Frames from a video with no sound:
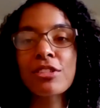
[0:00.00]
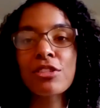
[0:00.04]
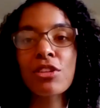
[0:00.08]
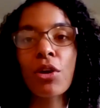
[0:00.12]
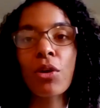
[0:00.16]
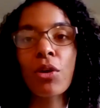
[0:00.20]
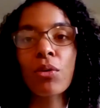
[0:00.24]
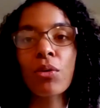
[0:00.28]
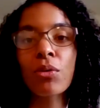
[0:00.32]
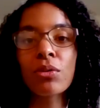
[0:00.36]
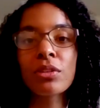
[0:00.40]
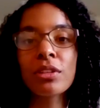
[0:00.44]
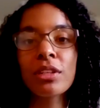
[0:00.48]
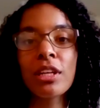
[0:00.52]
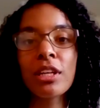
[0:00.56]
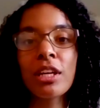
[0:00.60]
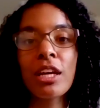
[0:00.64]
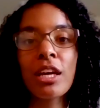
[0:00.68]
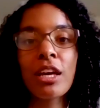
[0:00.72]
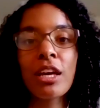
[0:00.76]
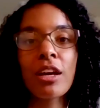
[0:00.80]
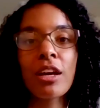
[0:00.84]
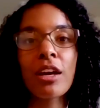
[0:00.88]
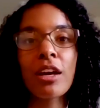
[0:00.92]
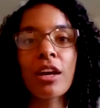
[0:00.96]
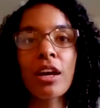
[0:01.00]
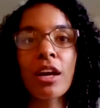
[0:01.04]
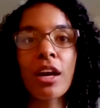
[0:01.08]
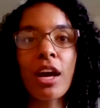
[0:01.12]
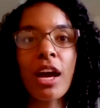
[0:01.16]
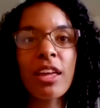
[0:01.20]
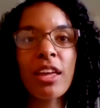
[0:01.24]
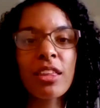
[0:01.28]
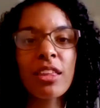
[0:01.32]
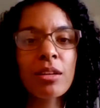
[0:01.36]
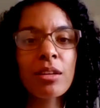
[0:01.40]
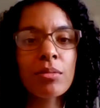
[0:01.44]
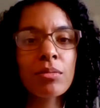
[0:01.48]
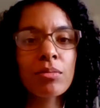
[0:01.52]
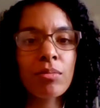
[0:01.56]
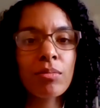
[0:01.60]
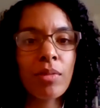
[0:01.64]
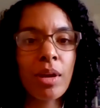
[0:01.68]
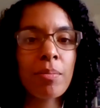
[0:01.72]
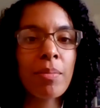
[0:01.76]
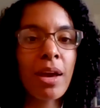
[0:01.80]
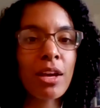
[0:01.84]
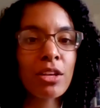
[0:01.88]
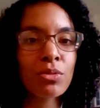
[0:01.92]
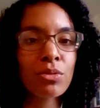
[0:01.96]
So uh, I think
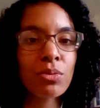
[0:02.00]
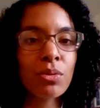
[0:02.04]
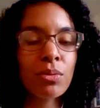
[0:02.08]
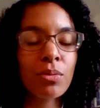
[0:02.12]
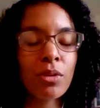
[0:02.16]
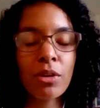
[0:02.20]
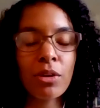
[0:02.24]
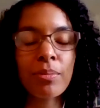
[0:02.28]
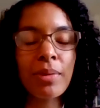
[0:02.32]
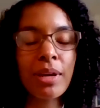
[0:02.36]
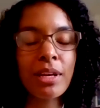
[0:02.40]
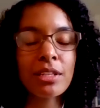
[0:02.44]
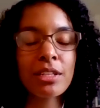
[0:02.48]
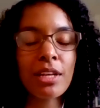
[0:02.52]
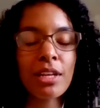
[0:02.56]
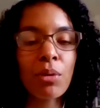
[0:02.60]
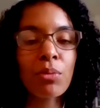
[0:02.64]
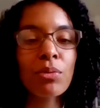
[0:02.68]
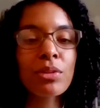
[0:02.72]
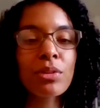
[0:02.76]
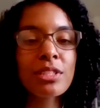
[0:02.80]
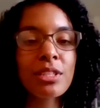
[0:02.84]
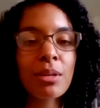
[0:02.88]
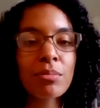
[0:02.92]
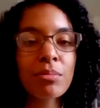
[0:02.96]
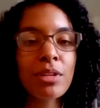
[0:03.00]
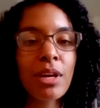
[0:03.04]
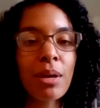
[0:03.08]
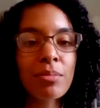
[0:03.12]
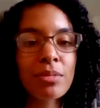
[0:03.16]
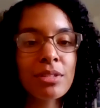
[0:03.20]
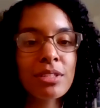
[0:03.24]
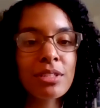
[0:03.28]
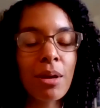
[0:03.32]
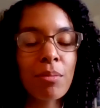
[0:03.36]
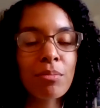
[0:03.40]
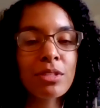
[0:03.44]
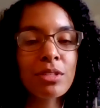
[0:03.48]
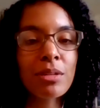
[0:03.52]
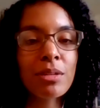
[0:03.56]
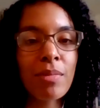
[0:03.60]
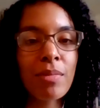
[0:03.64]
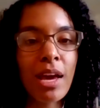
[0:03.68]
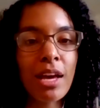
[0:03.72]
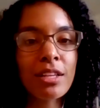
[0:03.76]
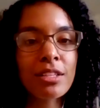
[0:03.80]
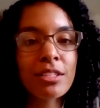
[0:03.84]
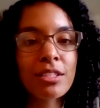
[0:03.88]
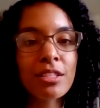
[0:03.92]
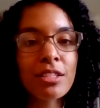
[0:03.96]
my mass or my dad would sometimes come to
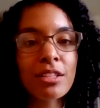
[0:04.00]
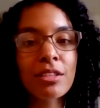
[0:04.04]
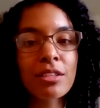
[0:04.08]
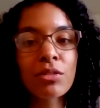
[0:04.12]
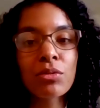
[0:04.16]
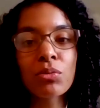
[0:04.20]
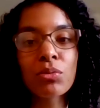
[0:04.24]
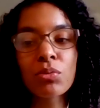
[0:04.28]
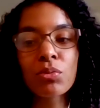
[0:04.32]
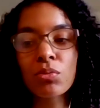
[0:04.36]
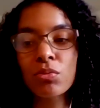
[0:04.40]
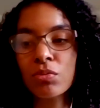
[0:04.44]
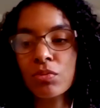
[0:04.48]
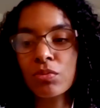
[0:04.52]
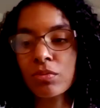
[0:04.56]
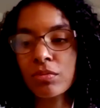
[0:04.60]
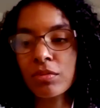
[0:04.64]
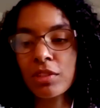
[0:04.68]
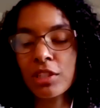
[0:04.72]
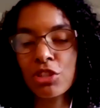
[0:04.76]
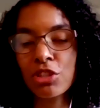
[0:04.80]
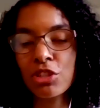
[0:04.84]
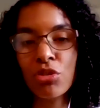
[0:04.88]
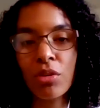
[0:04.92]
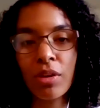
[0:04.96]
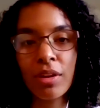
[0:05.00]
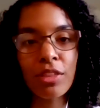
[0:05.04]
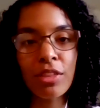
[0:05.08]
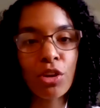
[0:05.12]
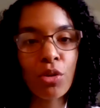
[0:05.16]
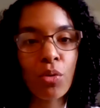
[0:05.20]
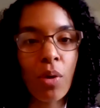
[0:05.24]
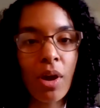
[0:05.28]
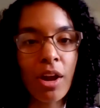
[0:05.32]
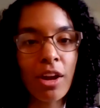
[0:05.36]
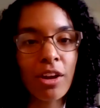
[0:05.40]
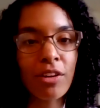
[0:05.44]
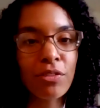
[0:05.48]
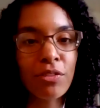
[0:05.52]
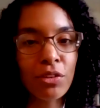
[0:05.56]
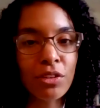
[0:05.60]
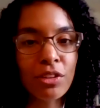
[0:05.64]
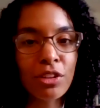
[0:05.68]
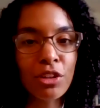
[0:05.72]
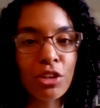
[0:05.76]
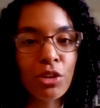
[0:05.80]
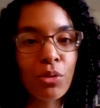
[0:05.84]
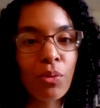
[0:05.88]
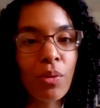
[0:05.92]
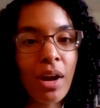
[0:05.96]
mass, and he joined the choir for
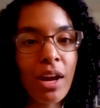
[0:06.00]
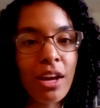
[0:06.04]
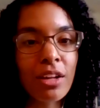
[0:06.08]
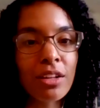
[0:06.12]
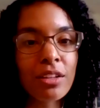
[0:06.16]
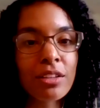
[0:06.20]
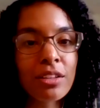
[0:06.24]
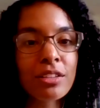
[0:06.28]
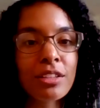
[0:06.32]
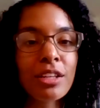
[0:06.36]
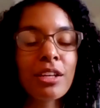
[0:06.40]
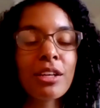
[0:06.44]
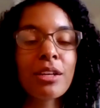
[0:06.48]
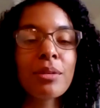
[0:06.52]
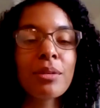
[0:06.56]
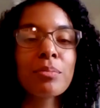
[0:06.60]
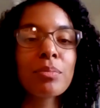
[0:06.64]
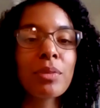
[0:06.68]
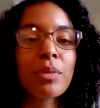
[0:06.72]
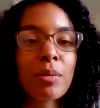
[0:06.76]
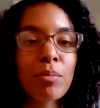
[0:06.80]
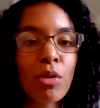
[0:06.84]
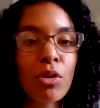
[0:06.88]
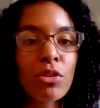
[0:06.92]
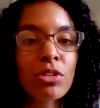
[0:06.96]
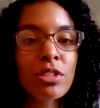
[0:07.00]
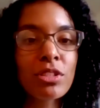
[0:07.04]
a little while but